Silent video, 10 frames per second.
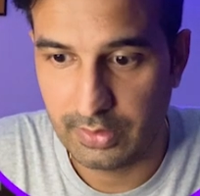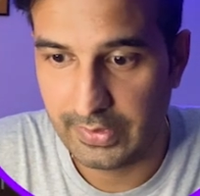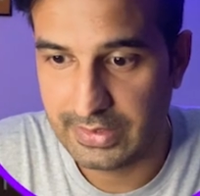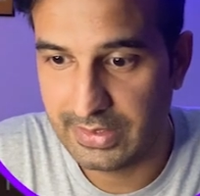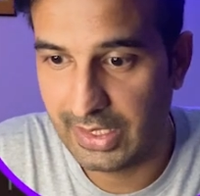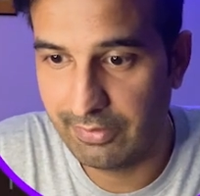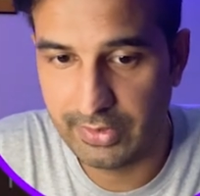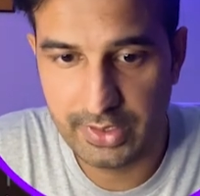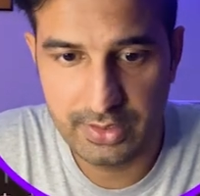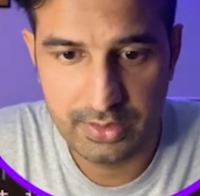if I save
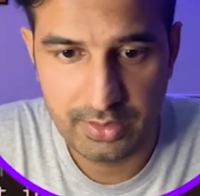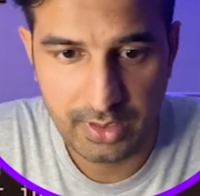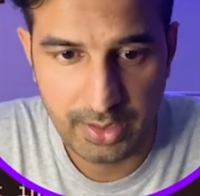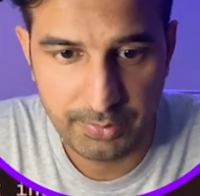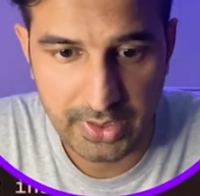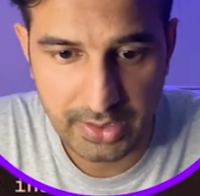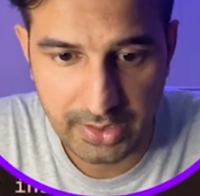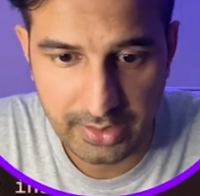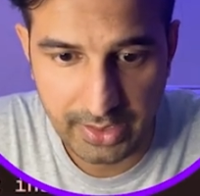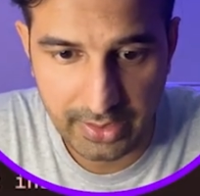it, I'm getting
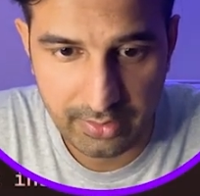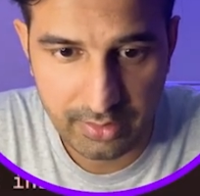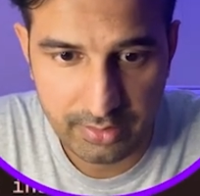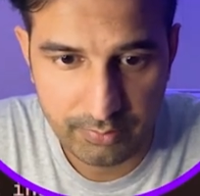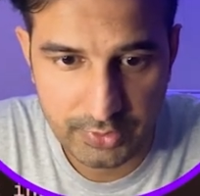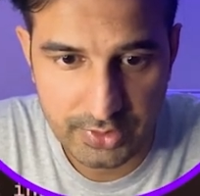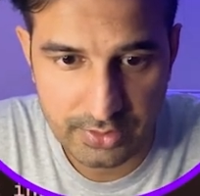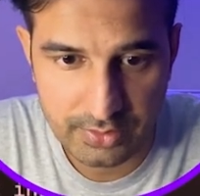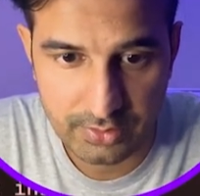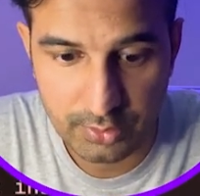an error, which
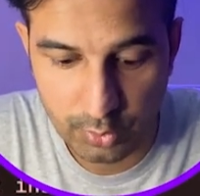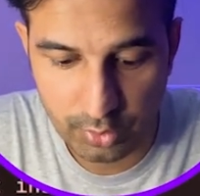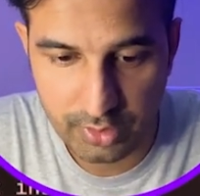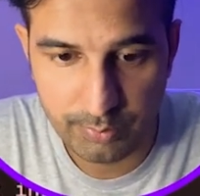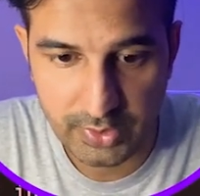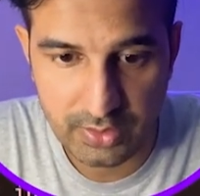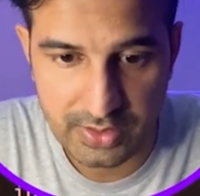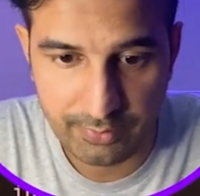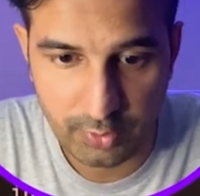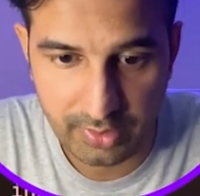is good because
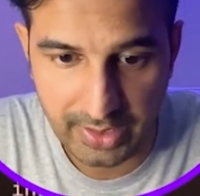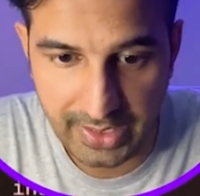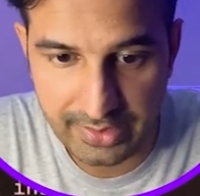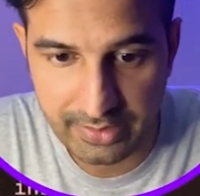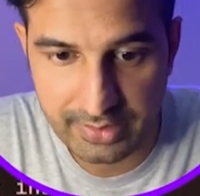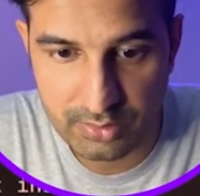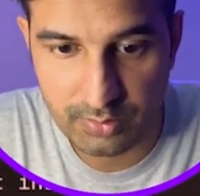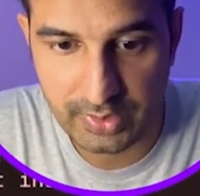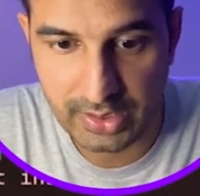I've not added this over